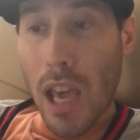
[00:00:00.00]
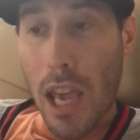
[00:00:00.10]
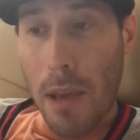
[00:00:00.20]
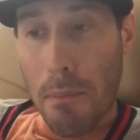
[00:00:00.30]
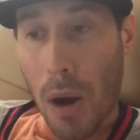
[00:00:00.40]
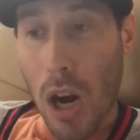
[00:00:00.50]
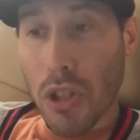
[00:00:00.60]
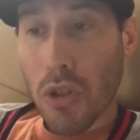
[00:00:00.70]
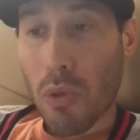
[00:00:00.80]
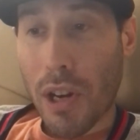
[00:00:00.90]
A March
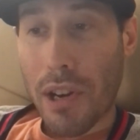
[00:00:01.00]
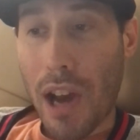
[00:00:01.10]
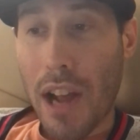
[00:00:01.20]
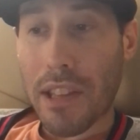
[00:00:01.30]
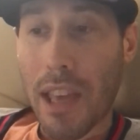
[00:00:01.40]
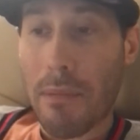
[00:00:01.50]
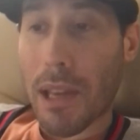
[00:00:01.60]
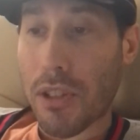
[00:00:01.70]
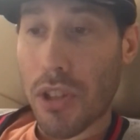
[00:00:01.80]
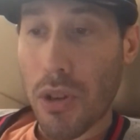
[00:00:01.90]
29th game
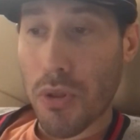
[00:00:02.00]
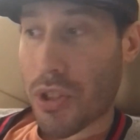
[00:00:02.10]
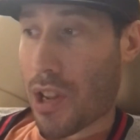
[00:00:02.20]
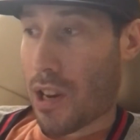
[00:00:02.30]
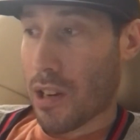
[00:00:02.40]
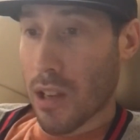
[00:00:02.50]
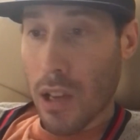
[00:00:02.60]
against Houston,